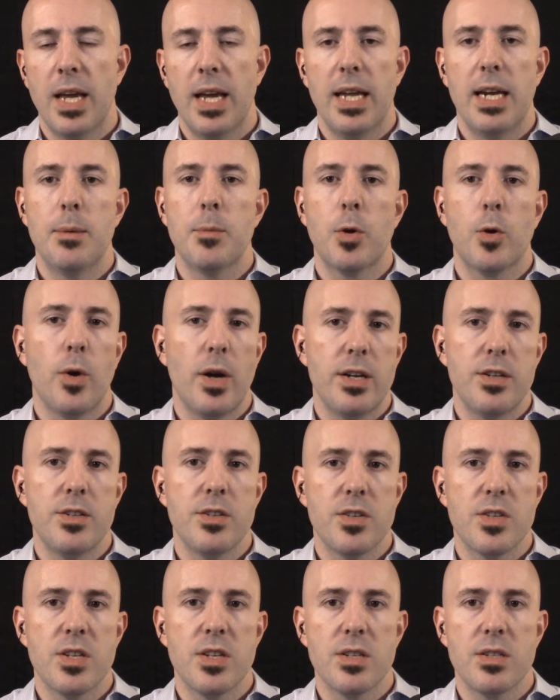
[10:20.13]
An
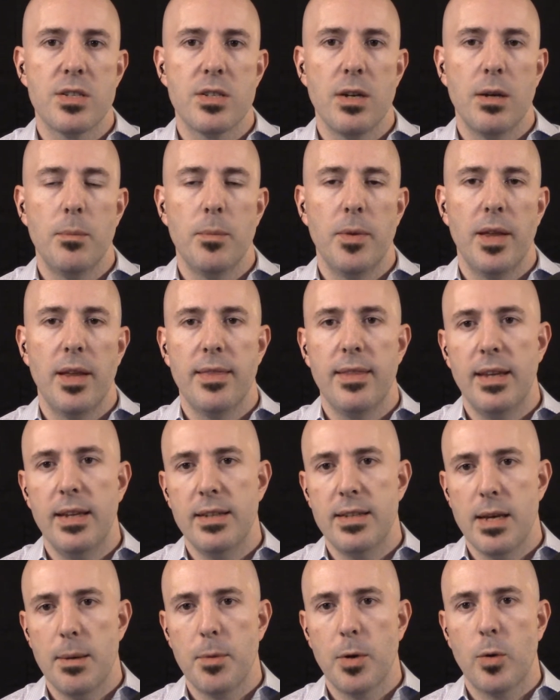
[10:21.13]
immigration system that the
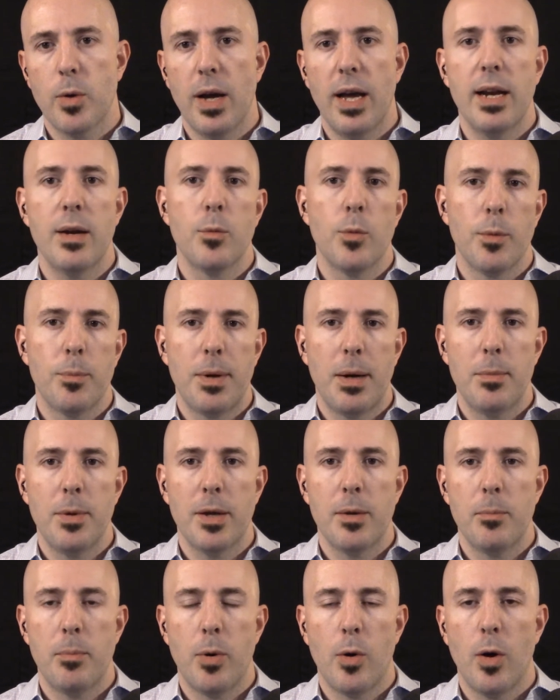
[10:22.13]
Democrat and
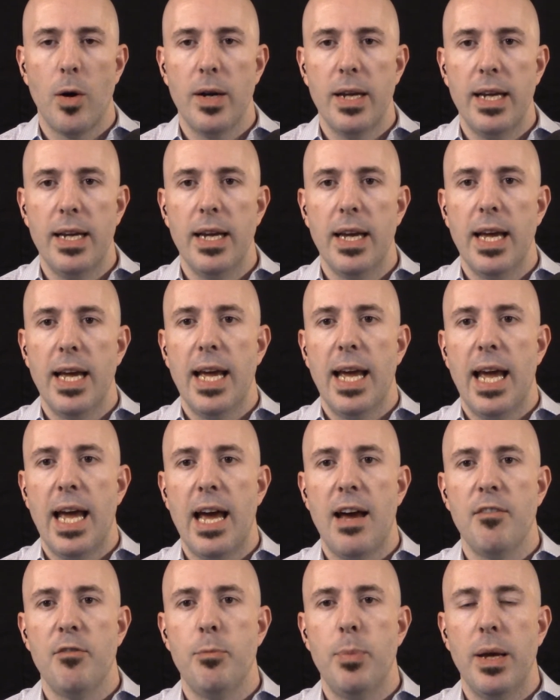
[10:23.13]
Republican Party
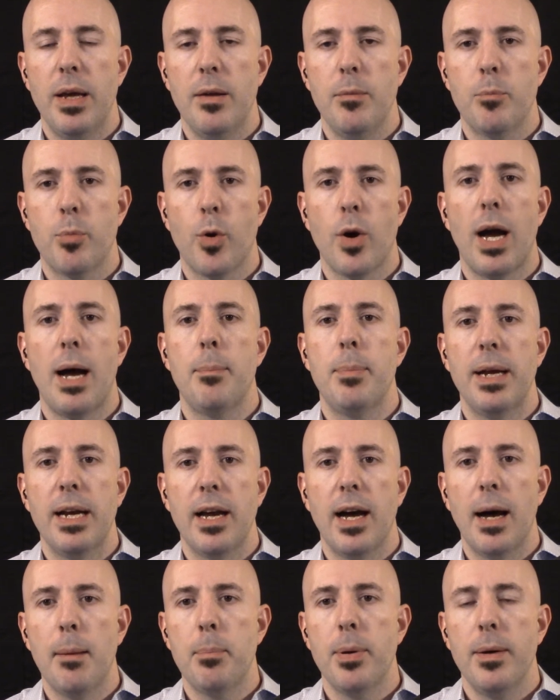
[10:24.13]
have been propping
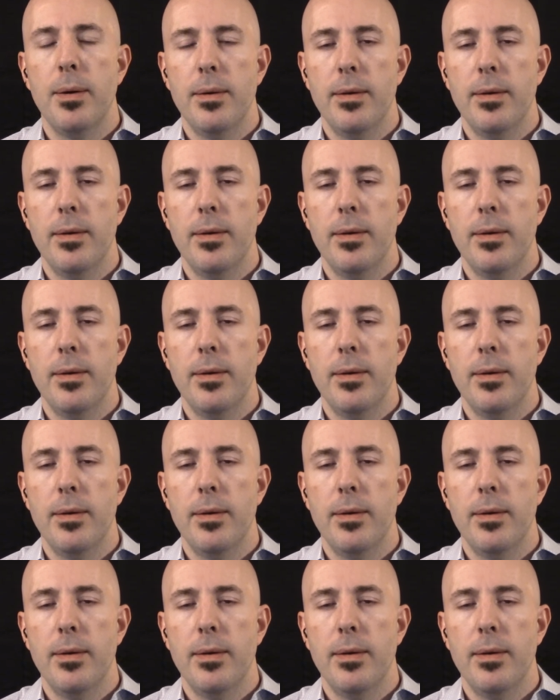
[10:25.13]
up